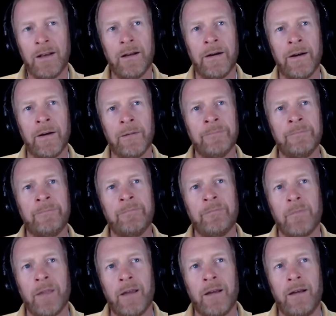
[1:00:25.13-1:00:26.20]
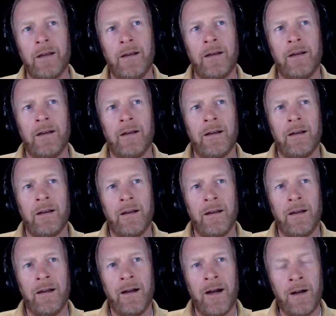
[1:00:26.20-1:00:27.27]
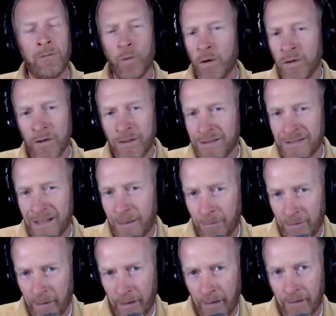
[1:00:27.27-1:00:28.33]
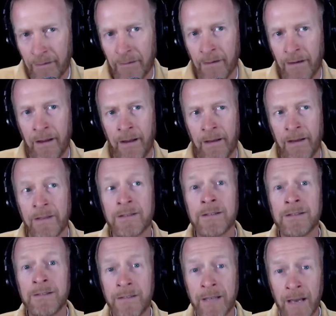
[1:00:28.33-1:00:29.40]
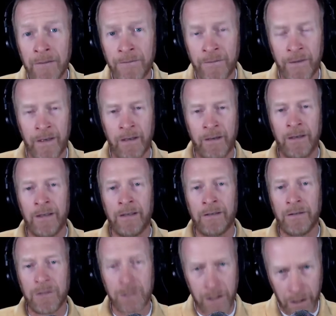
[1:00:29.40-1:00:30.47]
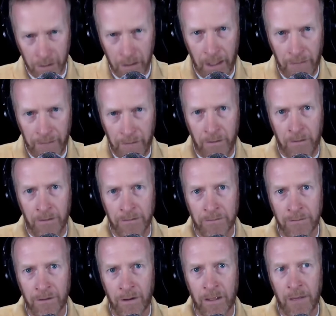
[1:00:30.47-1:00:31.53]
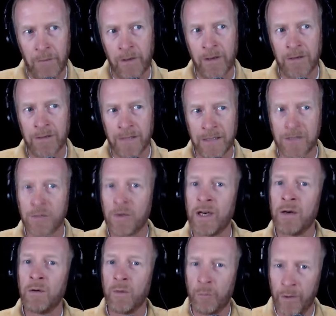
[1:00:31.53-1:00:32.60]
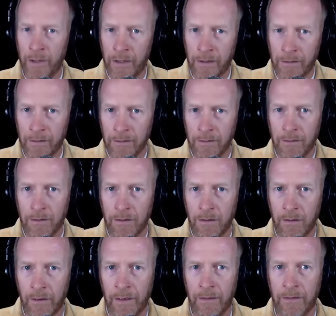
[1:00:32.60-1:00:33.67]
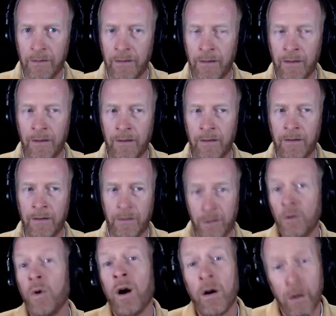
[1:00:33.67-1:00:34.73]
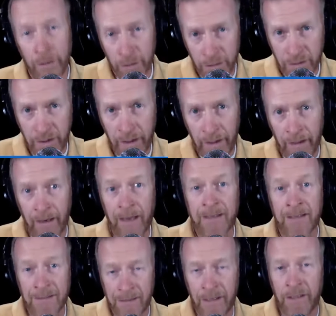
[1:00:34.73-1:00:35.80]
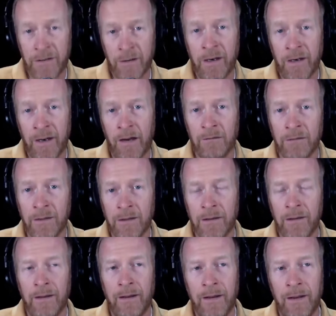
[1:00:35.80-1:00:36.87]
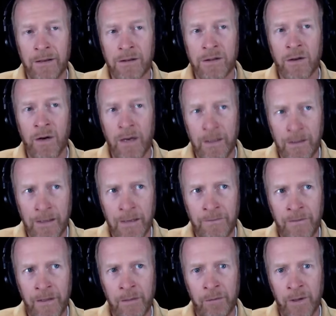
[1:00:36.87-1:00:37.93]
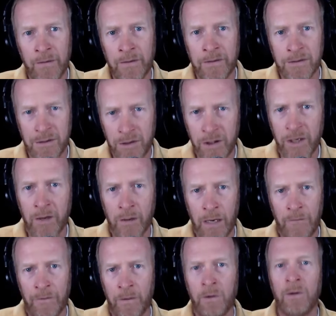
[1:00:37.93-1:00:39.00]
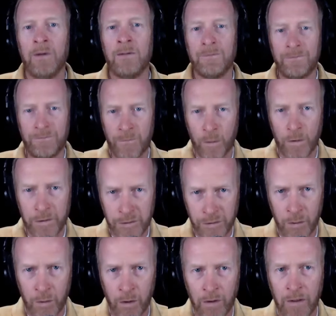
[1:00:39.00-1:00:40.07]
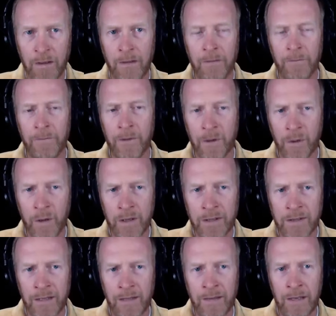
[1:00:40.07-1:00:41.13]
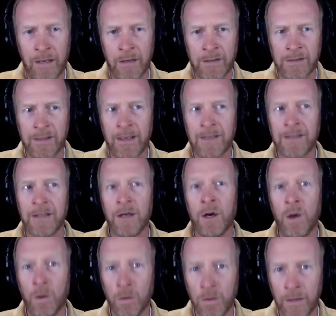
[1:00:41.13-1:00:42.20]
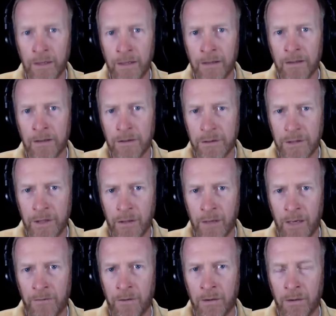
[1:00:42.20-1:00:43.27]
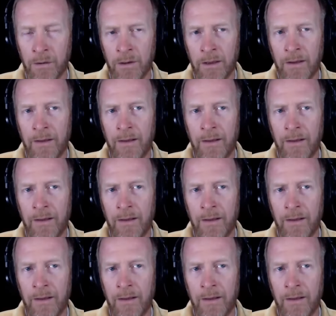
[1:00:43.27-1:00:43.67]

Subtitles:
Um, I've wondered the same thing, and it's definitely geographical, okay, because that's where he will be, all right, and to our understanding as it stands right now. And so I definitely believe it's geographical for sure. The question I think is it only geographical?